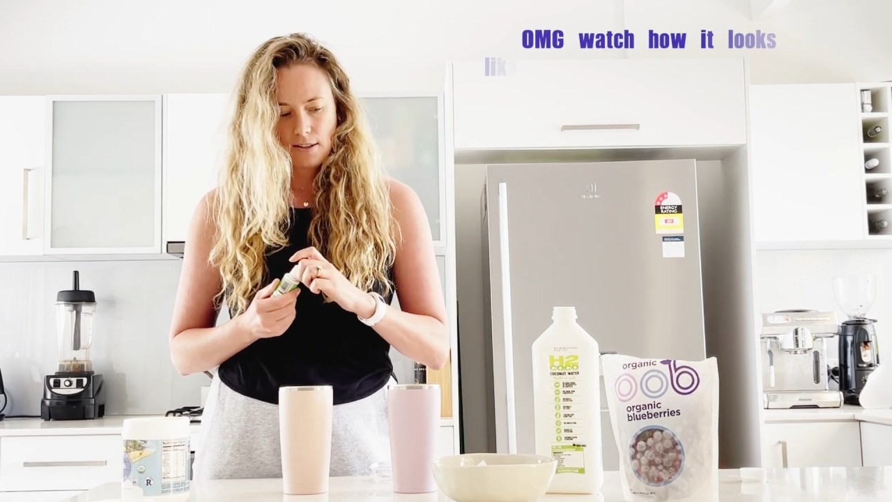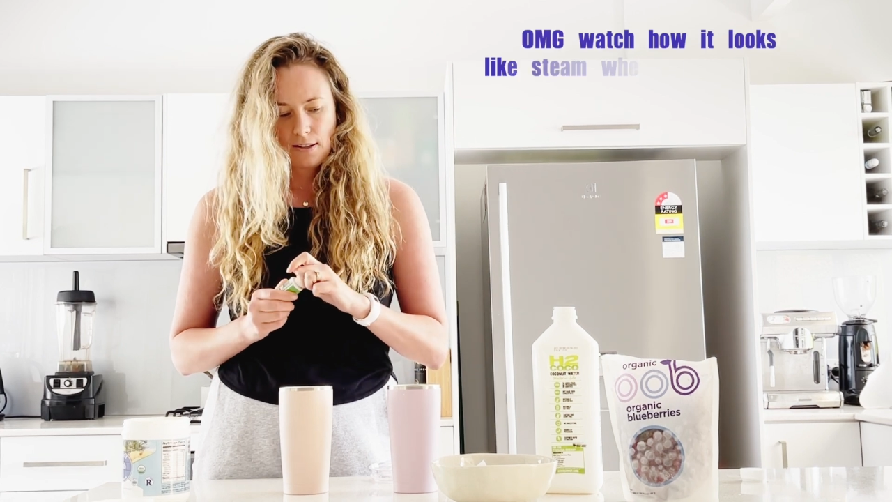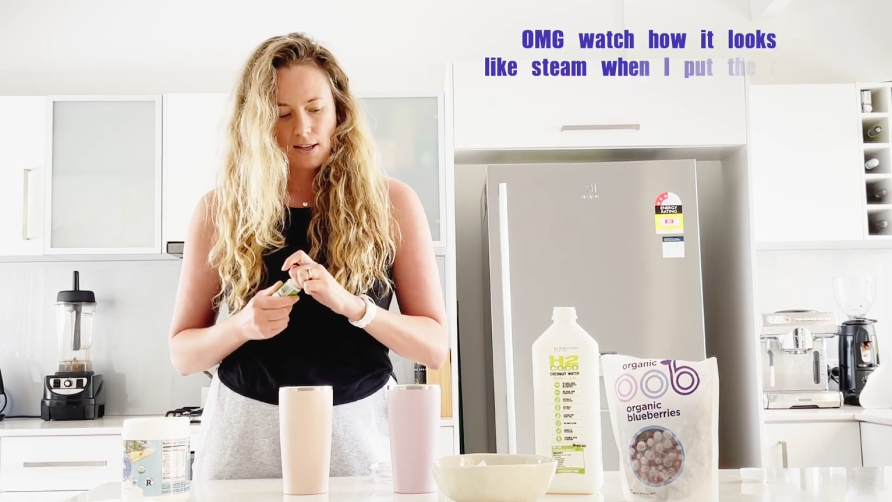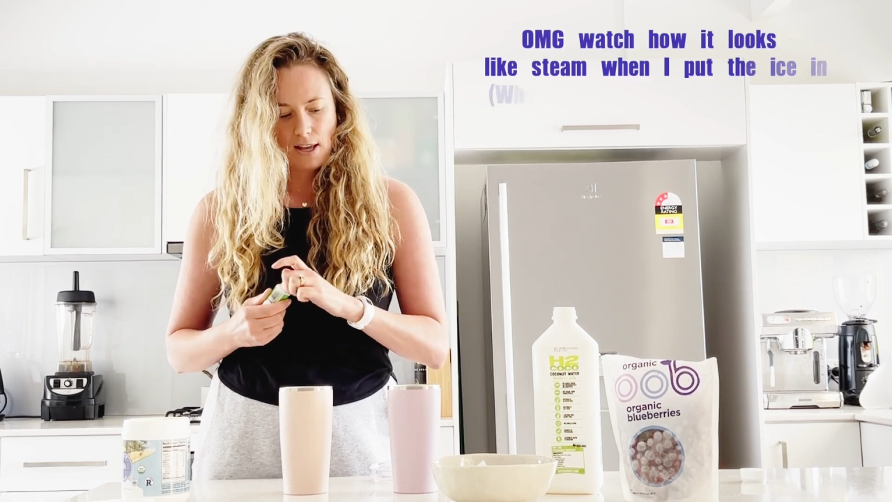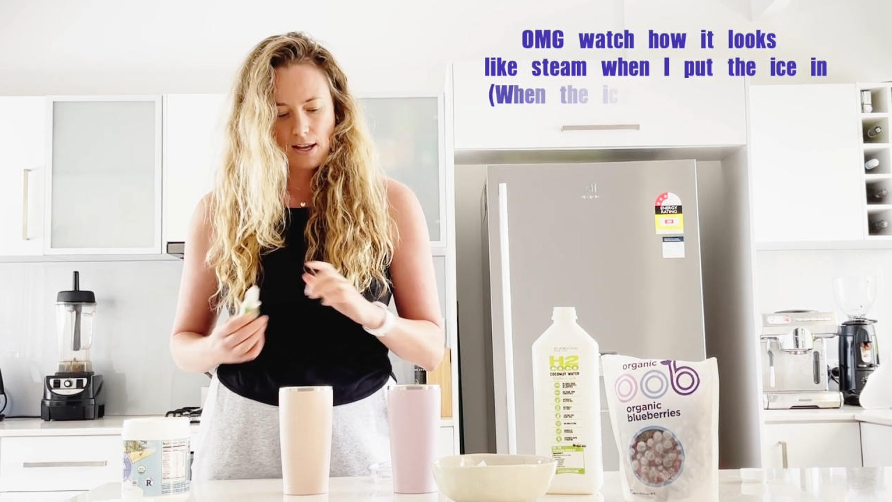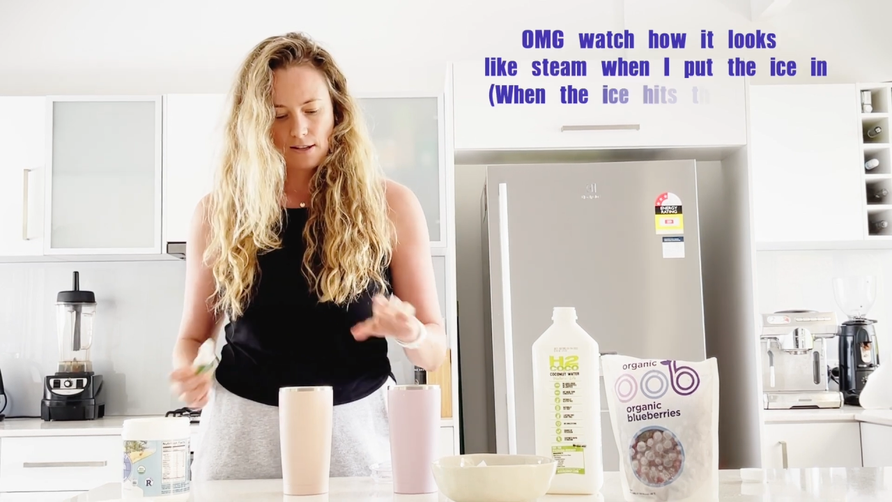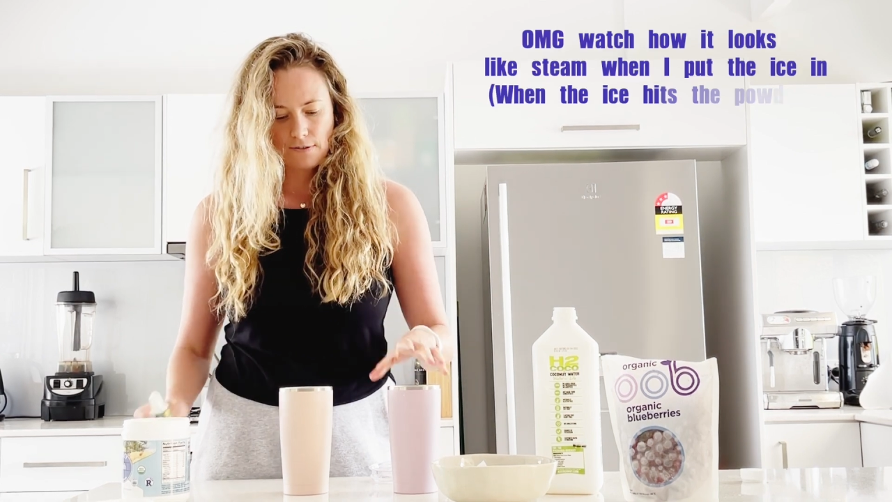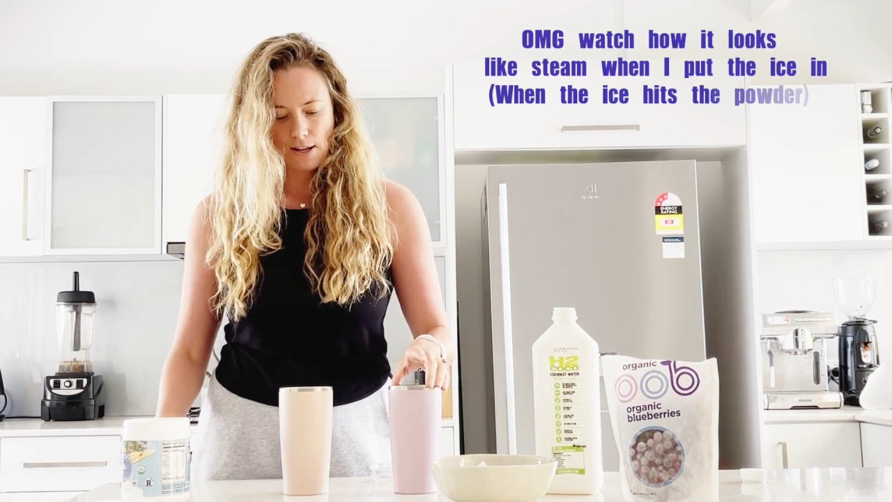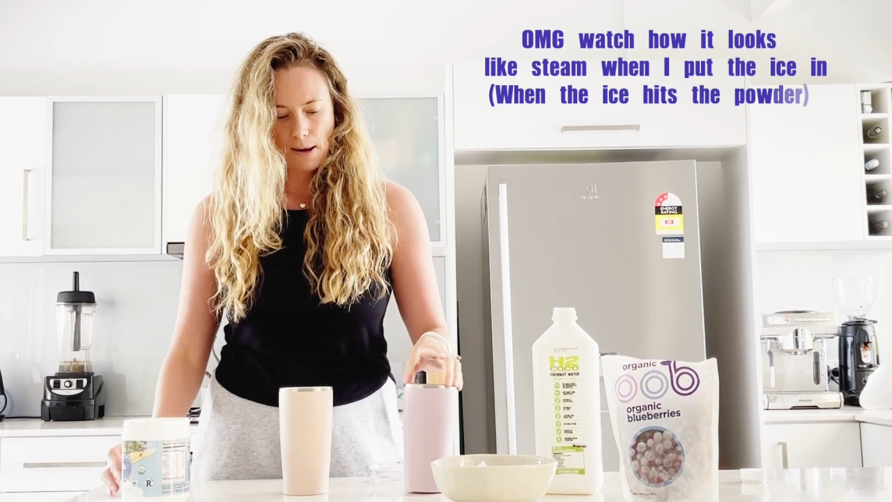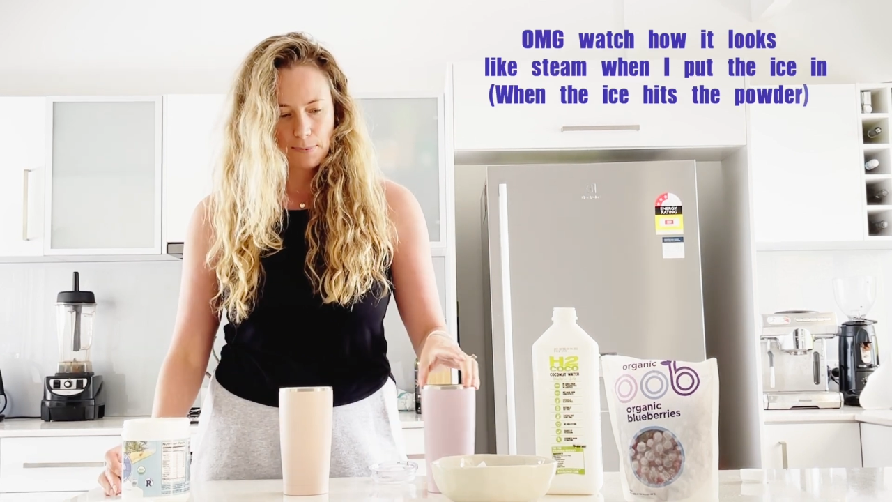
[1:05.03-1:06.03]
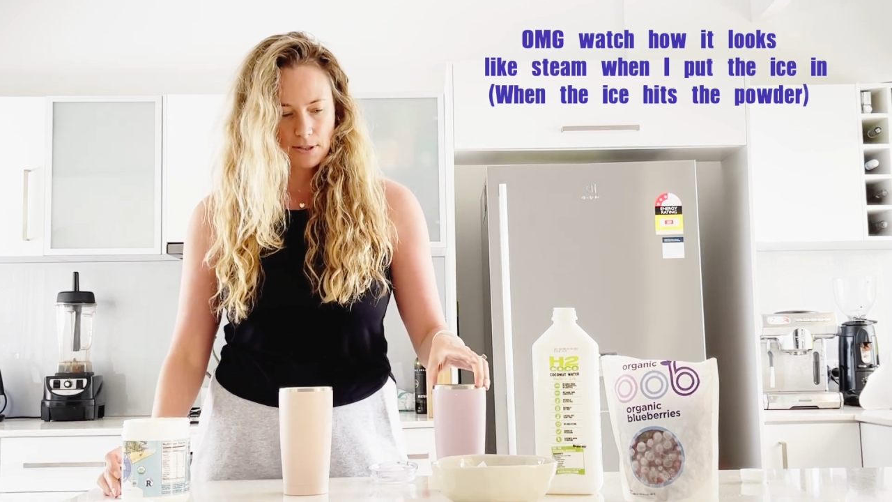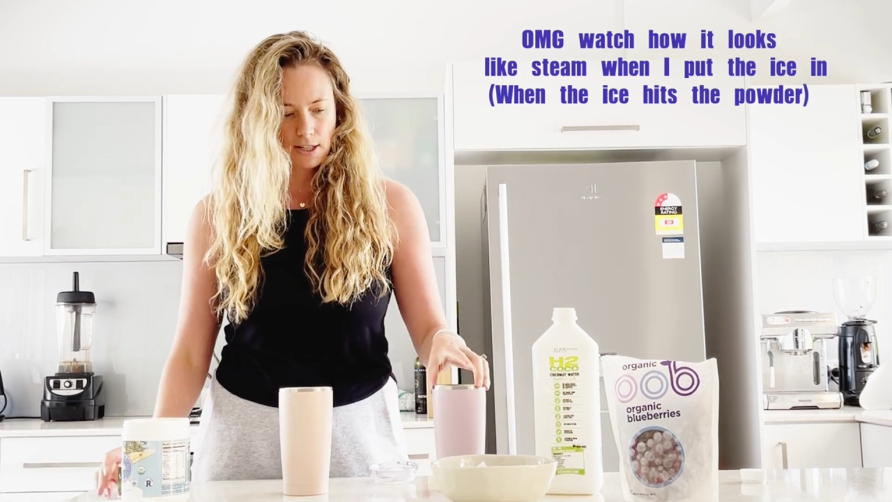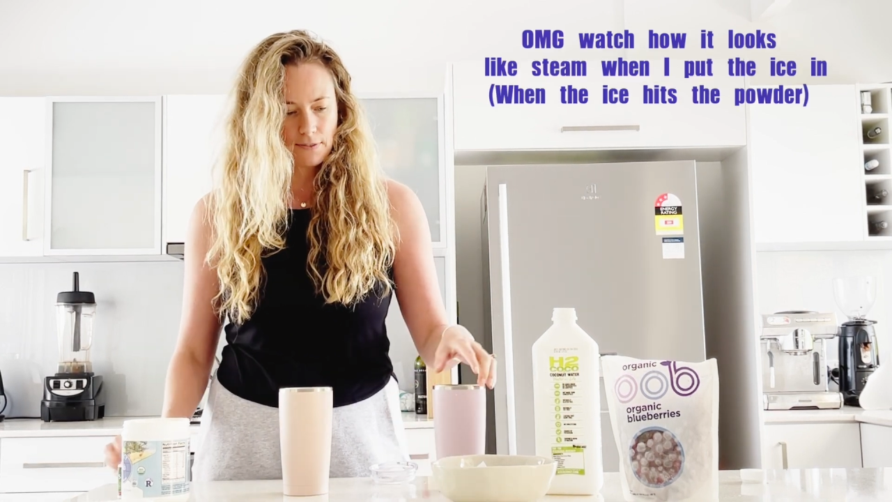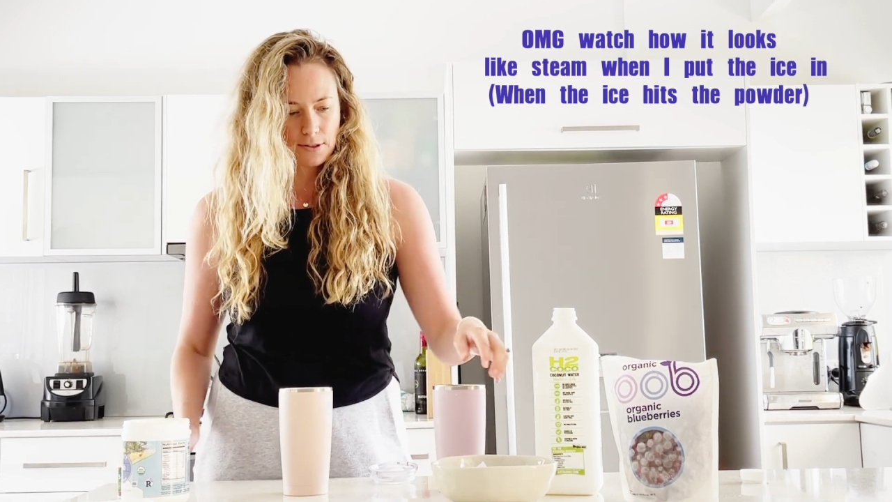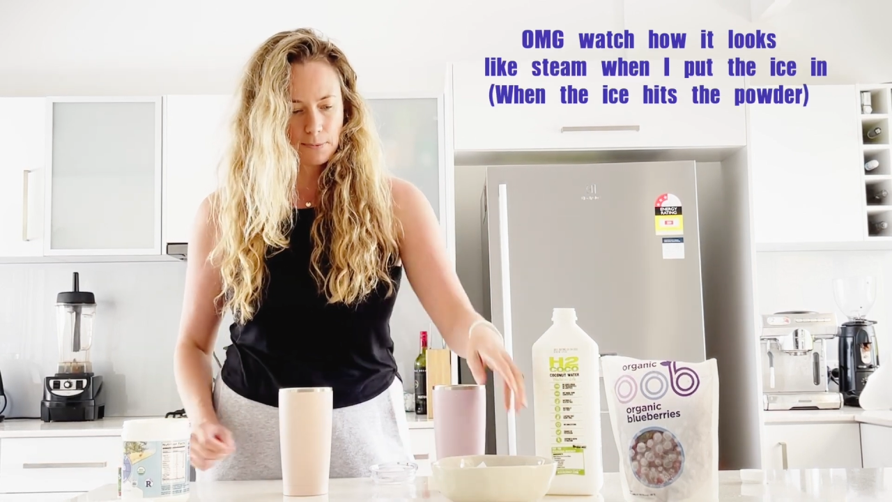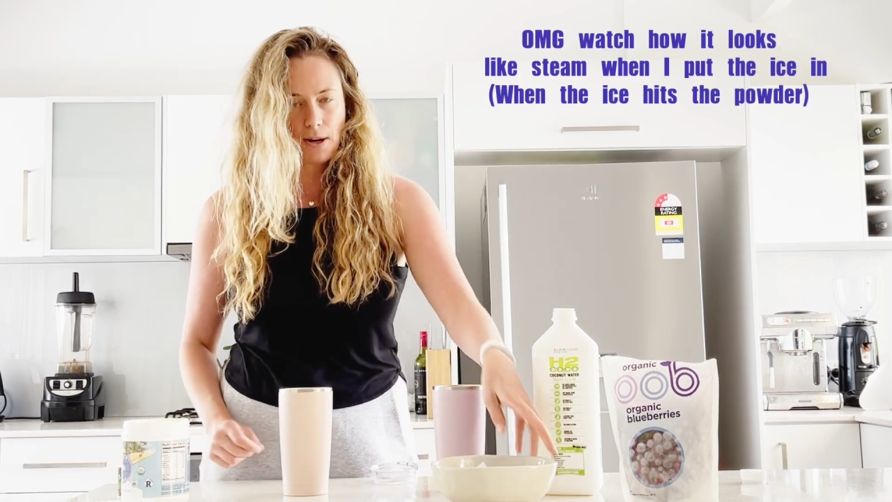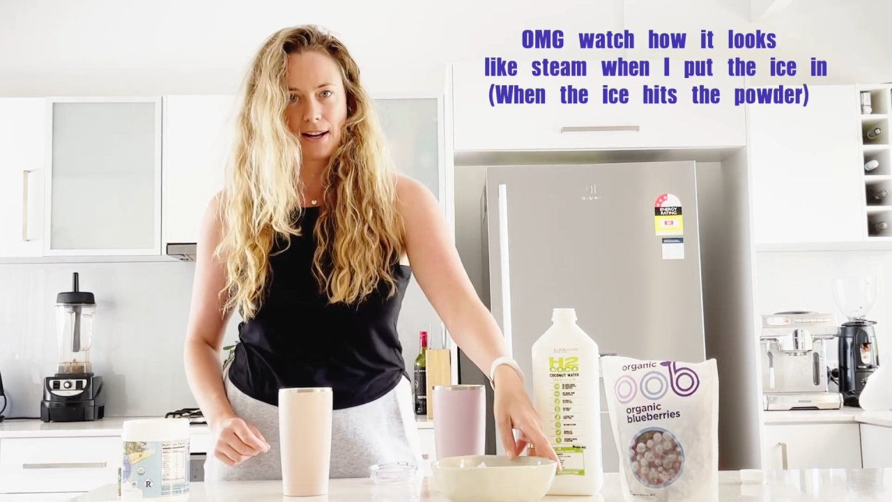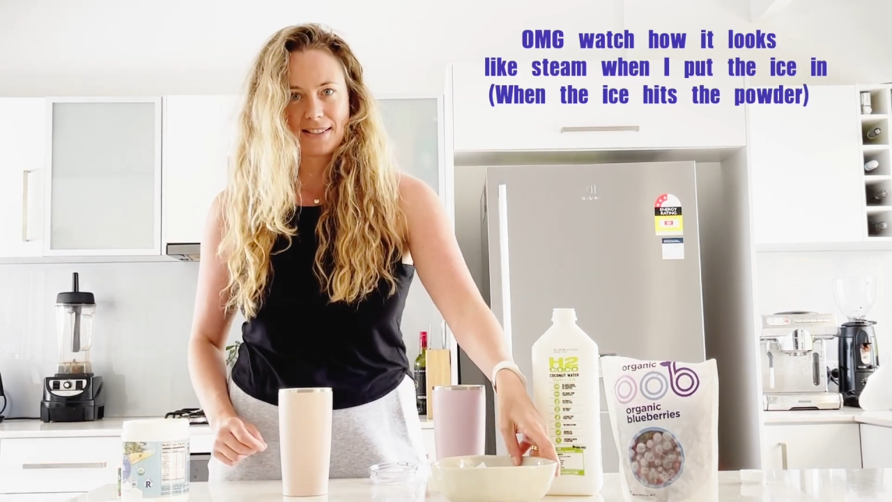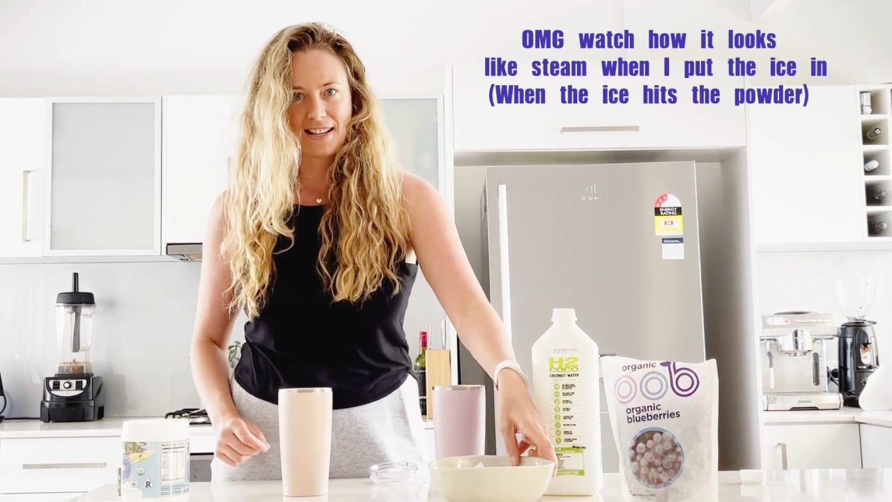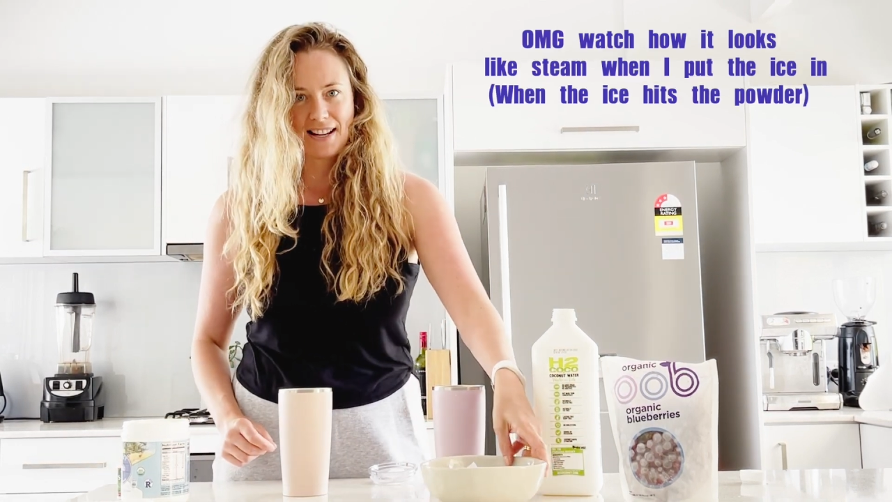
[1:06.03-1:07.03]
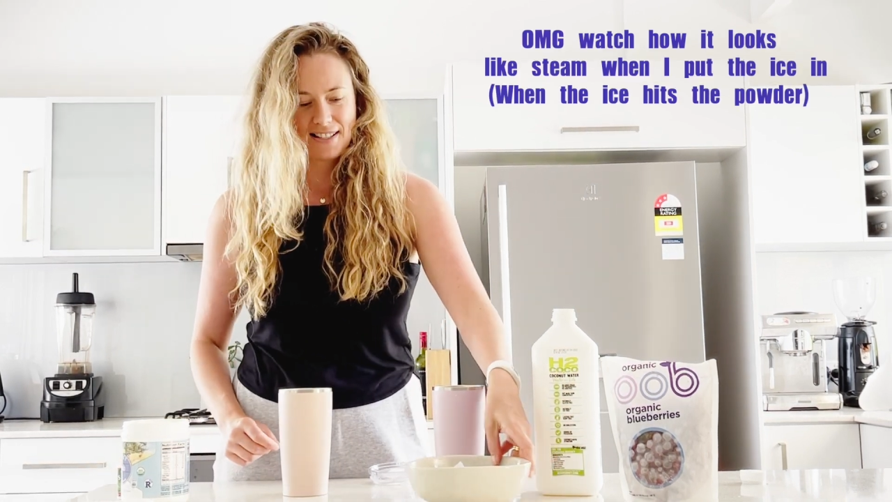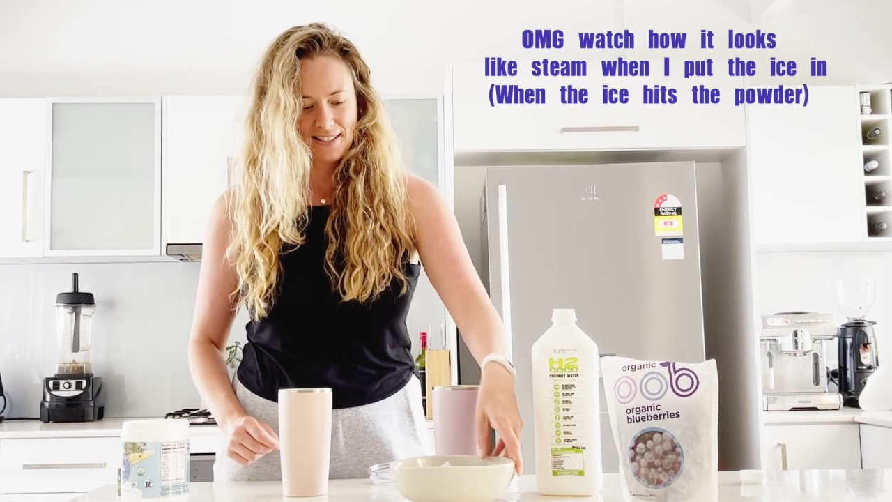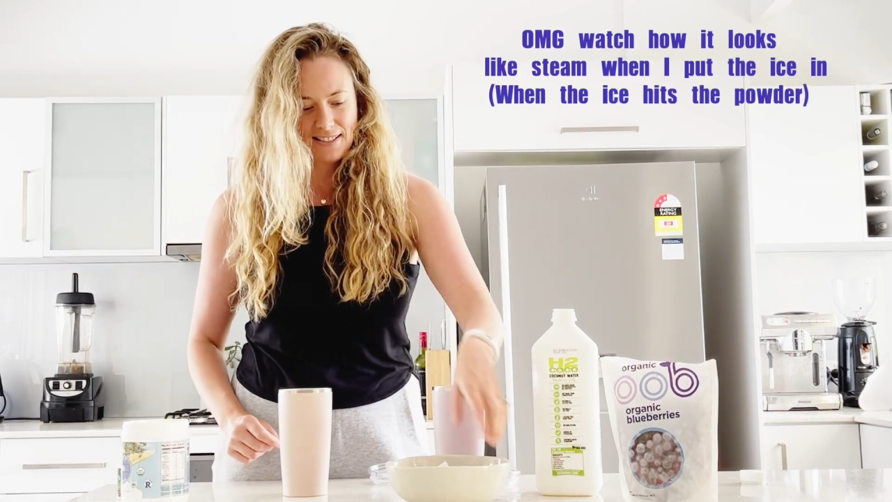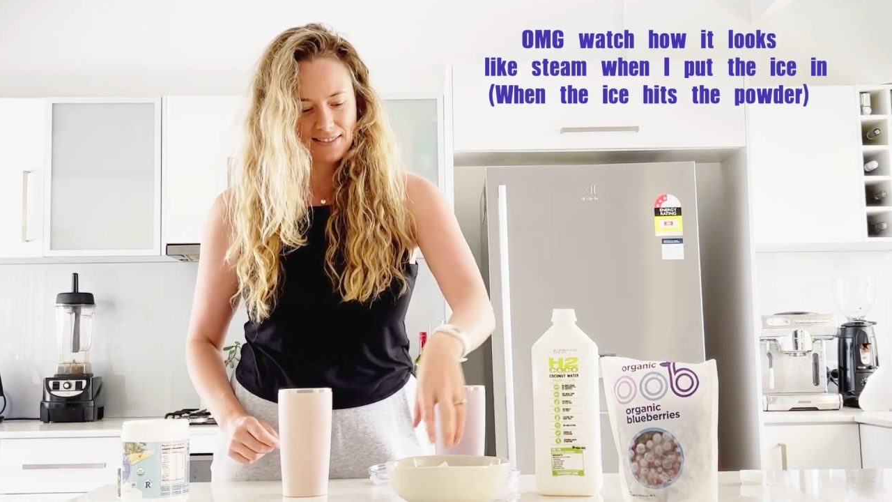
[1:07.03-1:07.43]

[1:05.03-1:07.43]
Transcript: And if you happen to have some ice handy,